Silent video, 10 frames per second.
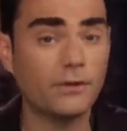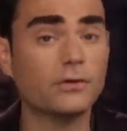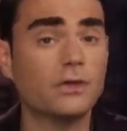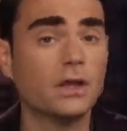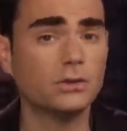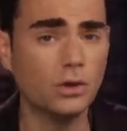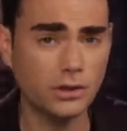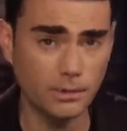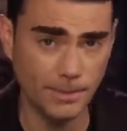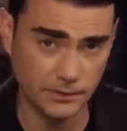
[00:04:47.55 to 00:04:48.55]
First,
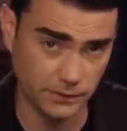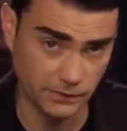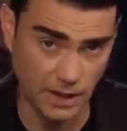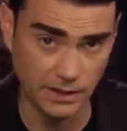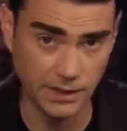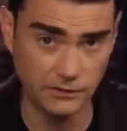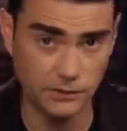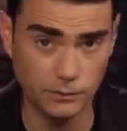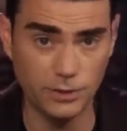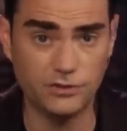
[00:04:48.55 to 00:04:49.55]
look your best this holiday
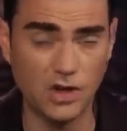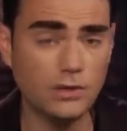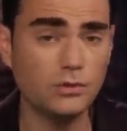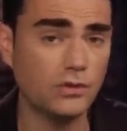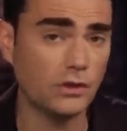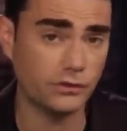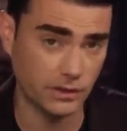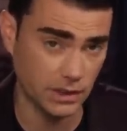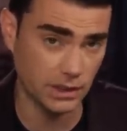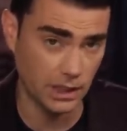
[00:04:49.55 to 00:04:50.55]
season with Genucel
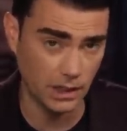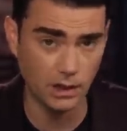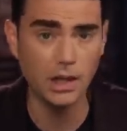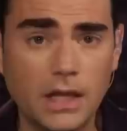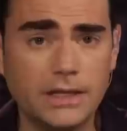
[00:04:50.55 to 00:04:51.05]
Skincare.